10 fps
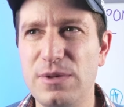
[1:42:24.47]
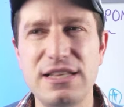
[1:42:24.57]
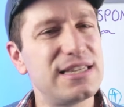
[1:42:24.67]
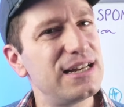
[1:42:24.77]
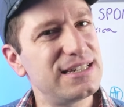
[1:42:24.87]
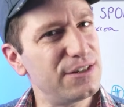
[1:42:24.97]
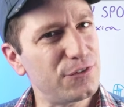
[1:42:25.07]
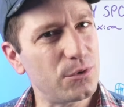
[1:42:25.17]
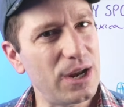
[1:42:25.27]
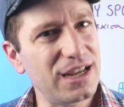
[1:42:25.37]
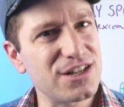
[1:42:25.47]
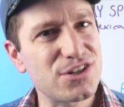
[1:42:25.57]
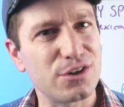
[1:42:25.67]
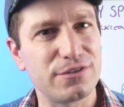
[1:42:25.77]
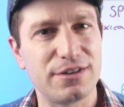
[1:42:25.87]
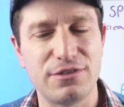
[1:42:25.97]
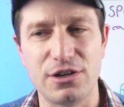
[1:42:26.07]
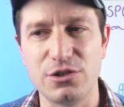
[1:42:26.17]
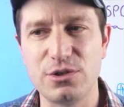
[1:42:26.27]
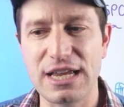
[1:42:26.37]
It's in a different way conservative
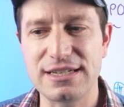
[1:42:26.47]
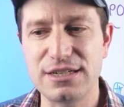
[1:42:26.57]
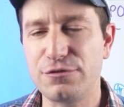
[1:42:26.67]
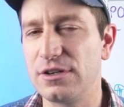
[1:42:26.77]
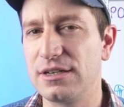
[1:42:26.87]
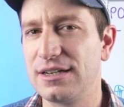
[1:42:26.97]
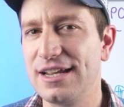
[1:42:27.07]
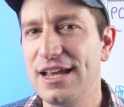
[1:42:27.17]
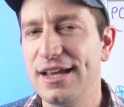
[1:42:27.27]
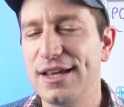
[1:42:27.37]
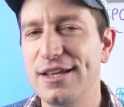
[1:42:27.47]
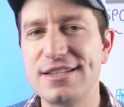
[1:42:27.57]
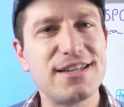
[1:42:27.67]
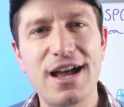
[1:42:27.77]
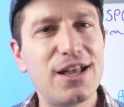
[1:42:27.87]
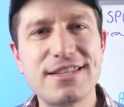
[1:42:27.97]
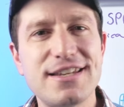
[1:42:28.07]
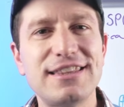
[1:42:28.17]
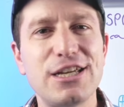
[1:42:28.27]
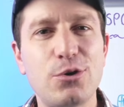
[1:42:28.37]
though. You get different, it's not
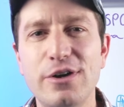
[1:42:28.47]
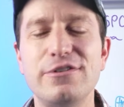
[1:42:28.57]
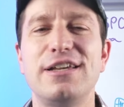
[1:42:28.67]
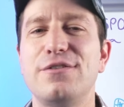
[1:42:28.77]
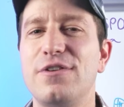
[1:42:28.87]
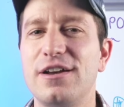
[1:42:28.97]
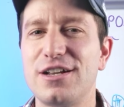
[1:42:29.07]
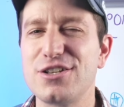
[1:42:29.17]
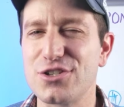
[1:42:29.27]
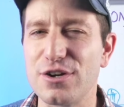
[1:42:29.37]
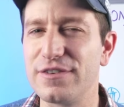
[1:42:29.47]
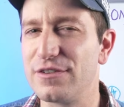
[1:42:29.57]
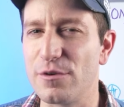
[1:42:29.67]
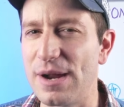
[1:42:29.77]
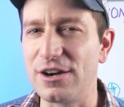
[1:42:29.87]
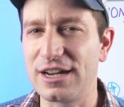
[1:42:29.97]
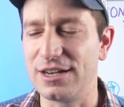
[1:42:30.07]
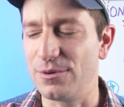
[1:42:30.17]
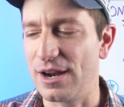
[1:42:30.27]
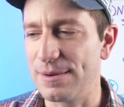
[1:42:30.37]
the equivalent of a conservative
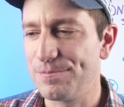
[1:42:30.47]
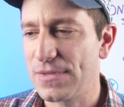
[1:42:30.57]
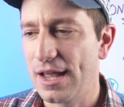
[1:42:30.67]
American, right?